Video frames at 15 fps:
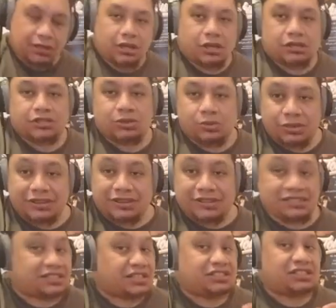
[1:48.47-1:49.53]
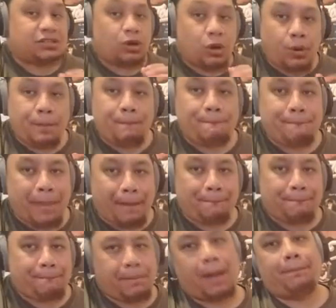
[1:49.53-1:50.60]
So with this, it's an bap
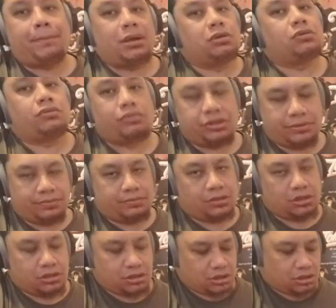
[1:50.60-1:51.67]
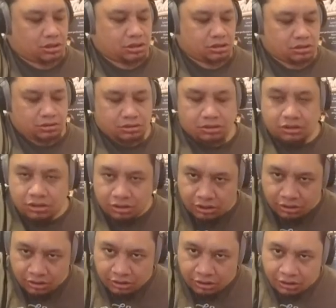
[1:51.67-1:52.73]
bap rhythm,
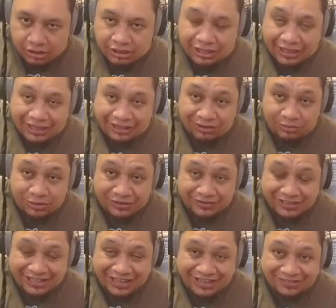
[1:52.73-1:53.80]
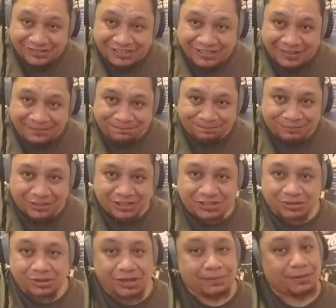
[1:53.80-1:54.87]
and we're in the key of C. So
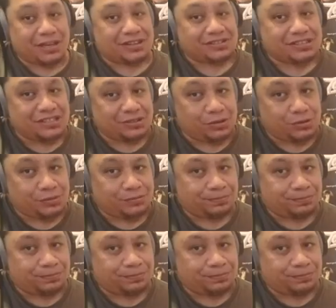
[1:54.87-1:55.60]
we're going to play our C chord.